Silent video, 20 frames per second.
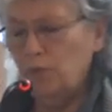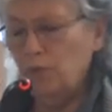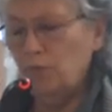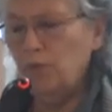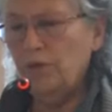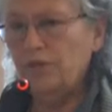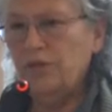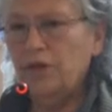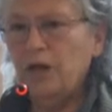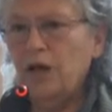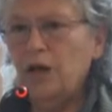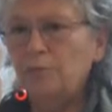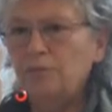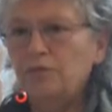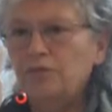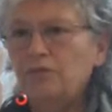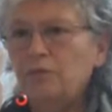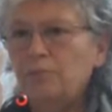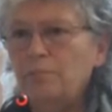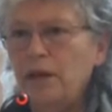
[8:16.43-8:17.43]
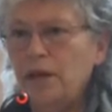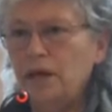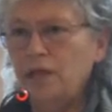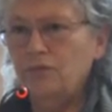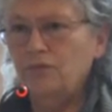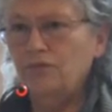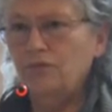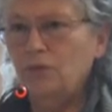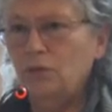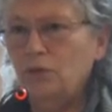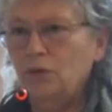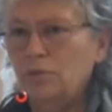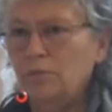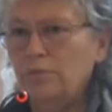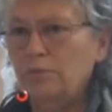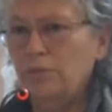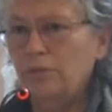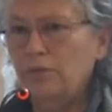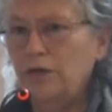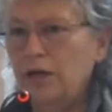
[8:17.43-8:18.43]
with the help of the Math
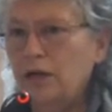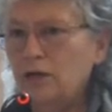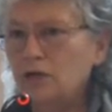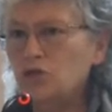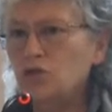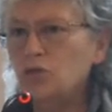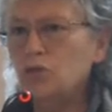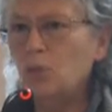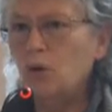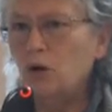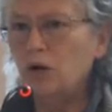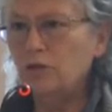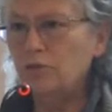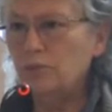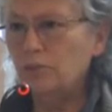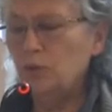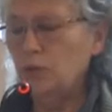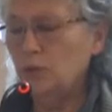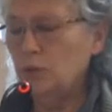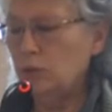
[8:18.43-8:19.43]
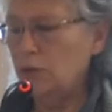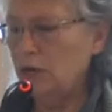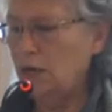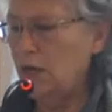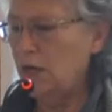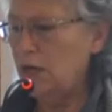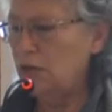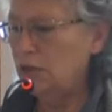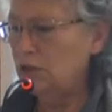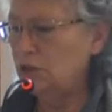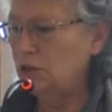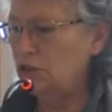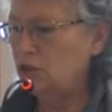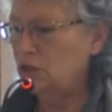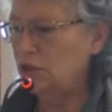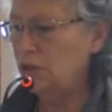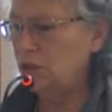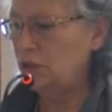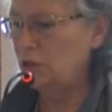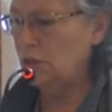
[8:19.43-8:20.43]
Forum then at Swarthmore
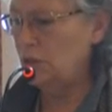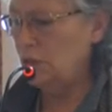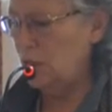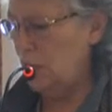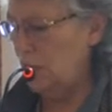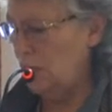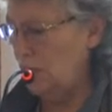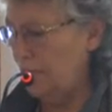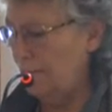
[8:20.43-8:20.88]
College in,